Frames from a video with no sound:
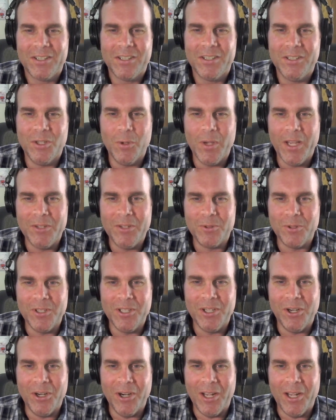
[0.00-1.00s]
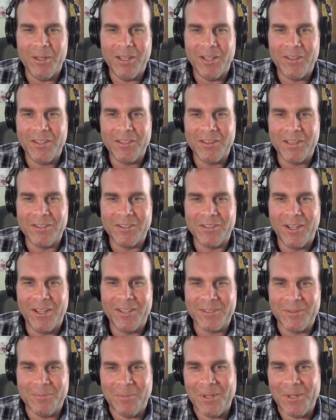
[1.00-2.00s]
No hatred here. I think that's
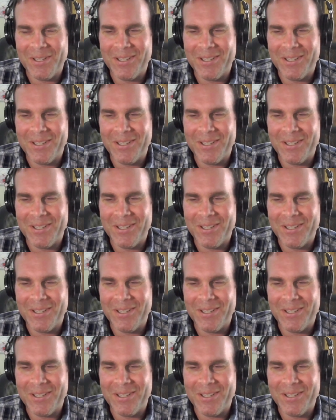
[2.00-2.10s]
awesome.